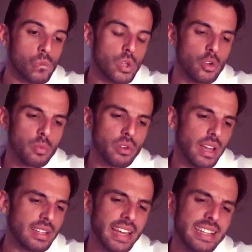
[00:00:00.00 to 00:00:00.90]
humor,
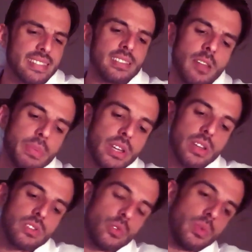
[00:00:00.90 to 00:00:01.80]
and it's not
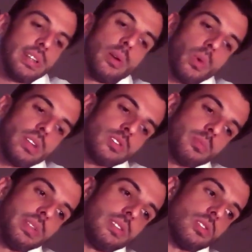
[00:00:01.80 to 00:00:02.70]
because you really want to
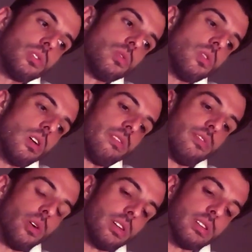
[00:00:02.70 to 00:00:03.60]
be so
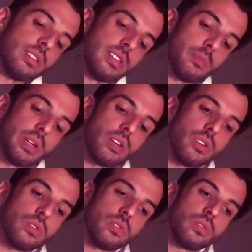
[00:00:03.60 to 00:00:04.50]
avoidant. It's
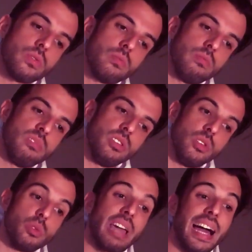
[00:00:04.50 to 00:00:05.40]
because
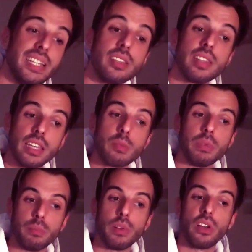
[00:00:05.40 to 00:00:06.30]
you kind of think
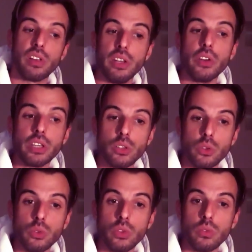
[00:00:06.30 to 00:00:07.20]
people are hearing
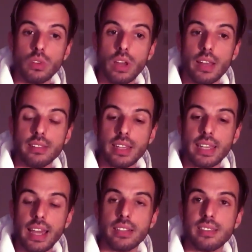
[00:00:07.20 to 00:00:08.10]
you, and they
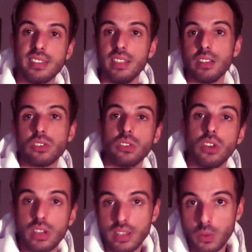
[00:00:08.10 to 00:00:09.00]
kind of see that you're
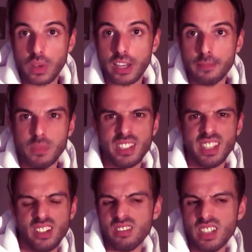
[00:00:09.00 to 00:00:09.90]
ducking away, but
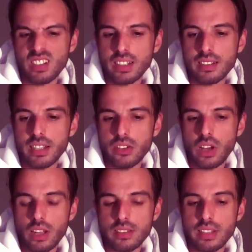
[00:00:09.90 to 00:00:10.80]
they're
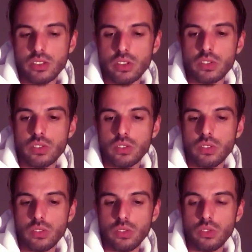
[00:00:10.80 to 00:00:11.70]
not. They just,
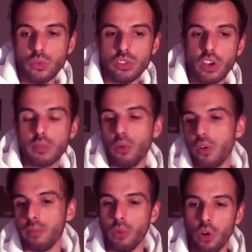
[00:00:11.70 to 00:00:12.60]
you duck more
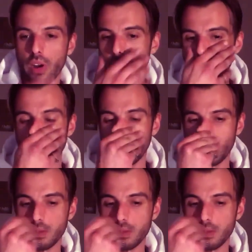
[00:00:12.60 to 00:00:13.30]
and more, and